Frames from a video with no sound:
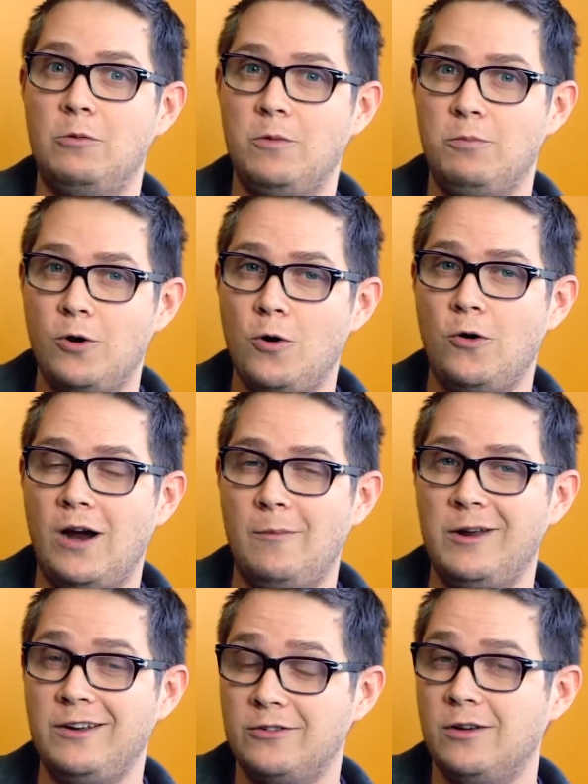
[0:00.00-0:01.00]
when
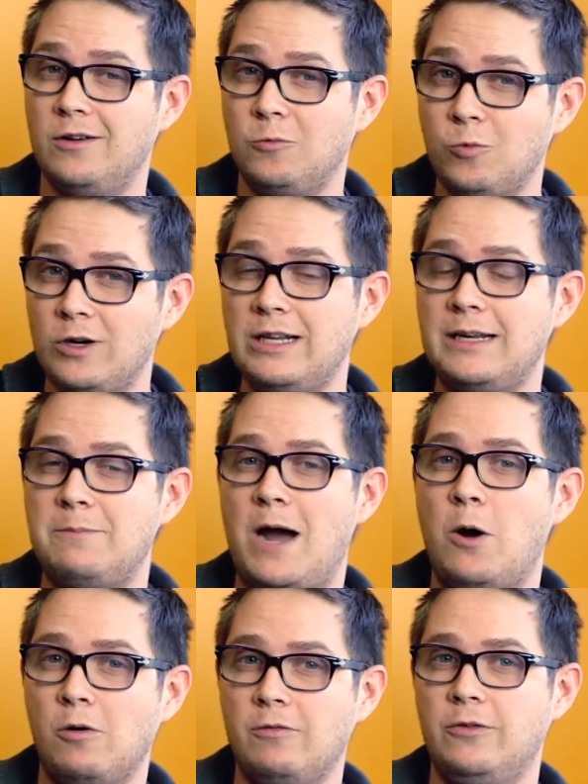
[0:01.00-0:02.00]
programming is a really
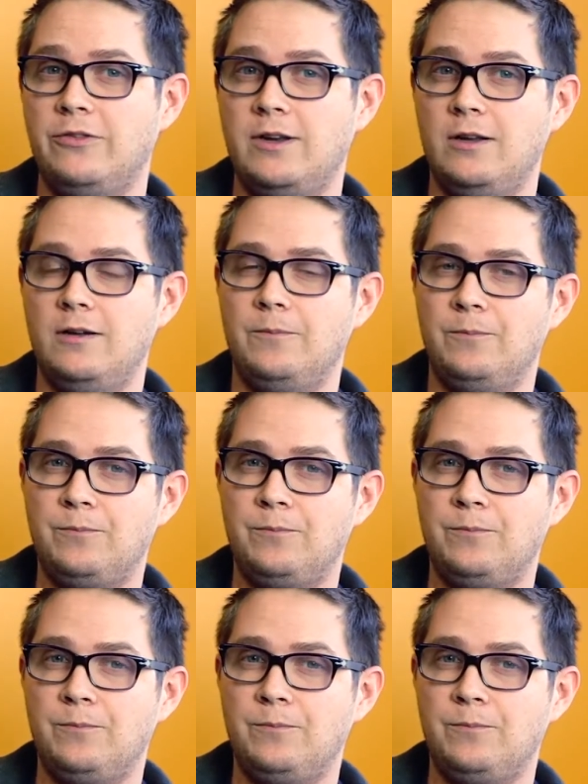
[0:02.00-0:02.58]
powerful skill.